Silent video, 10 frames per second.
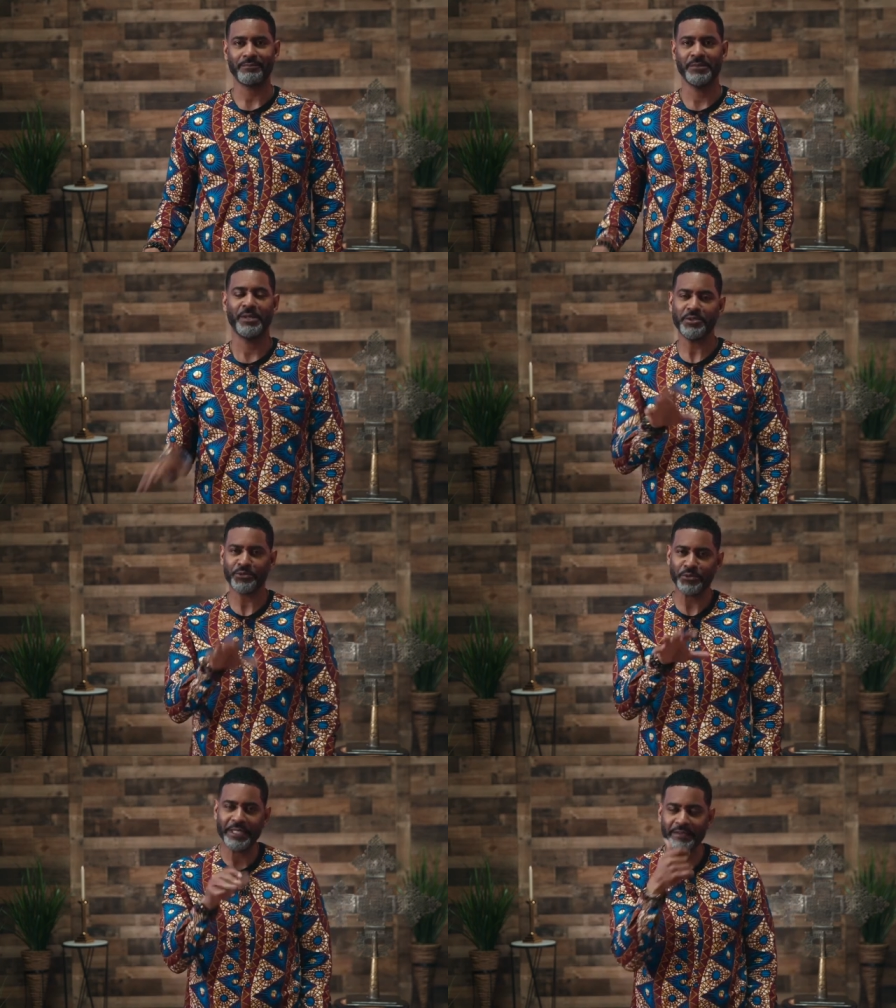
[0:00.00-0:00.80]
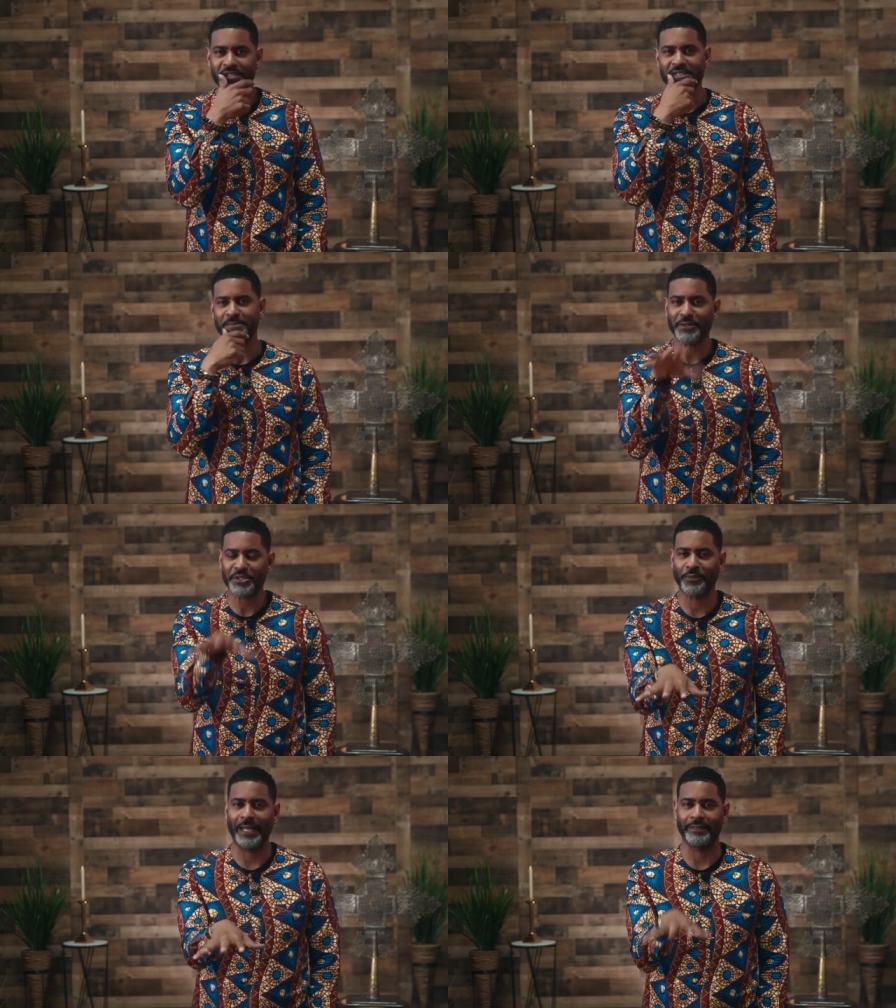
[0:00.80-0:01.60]
But he was rooted in this
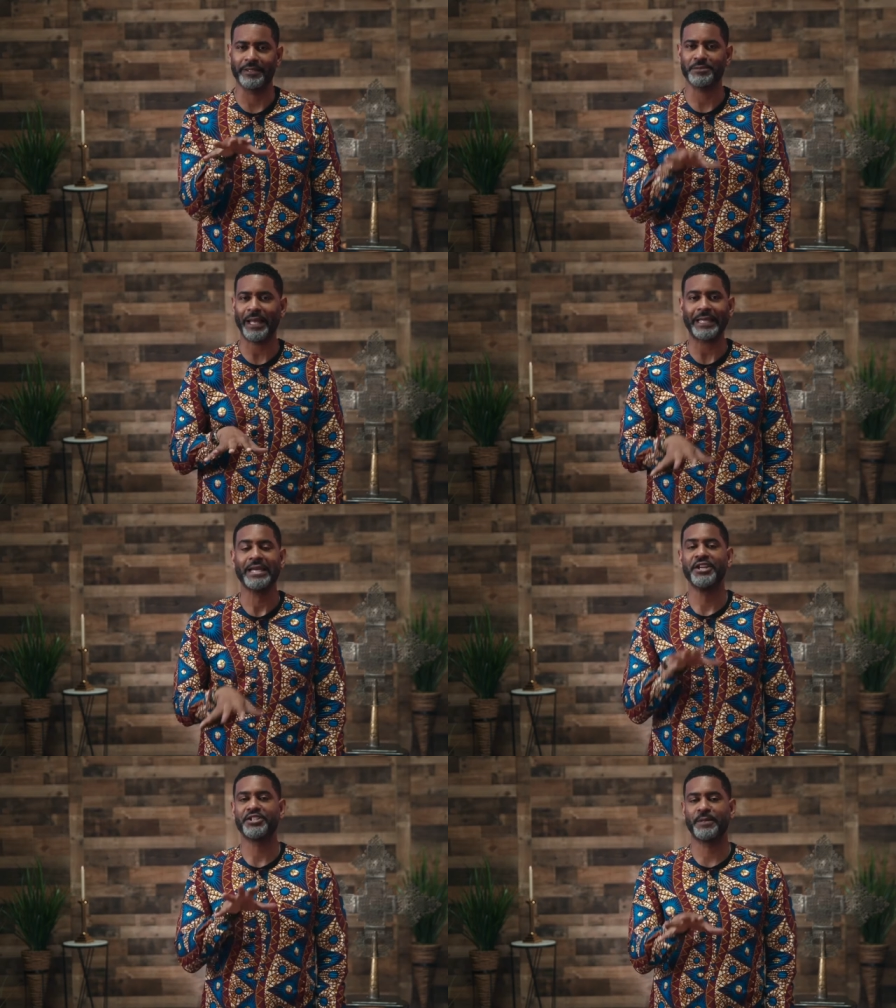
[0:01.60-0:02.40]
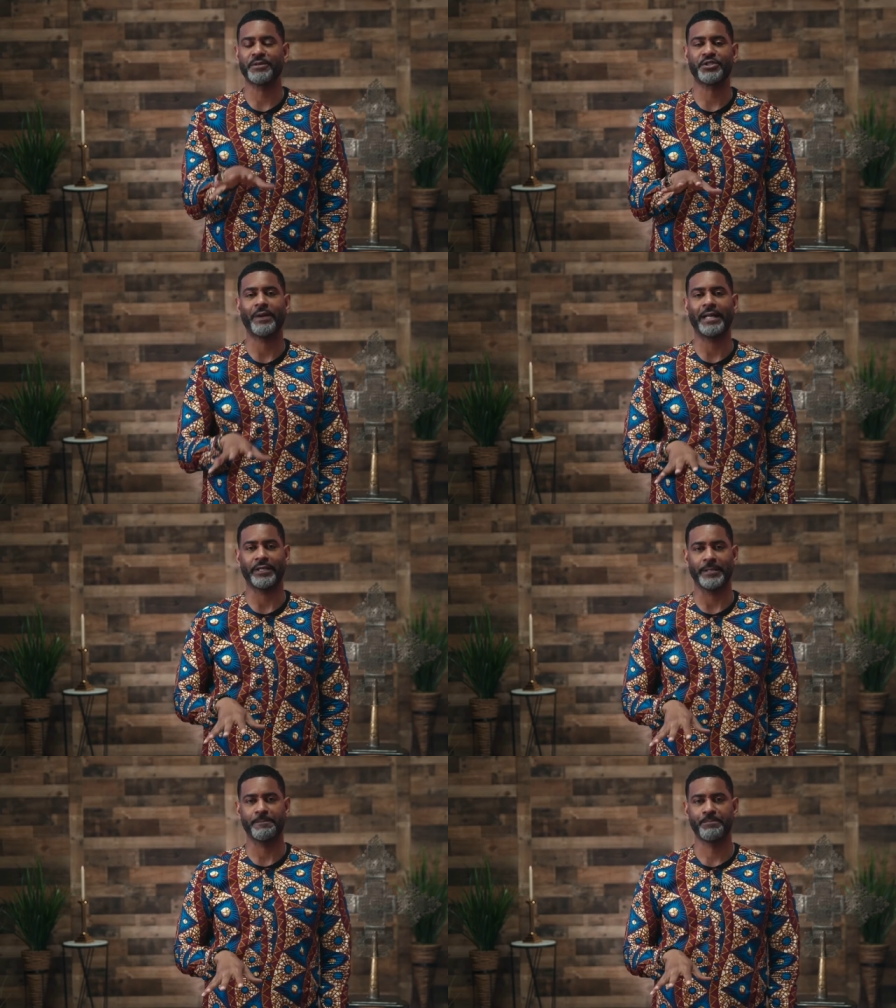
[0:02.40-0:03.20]
spirituality, this black spirituality.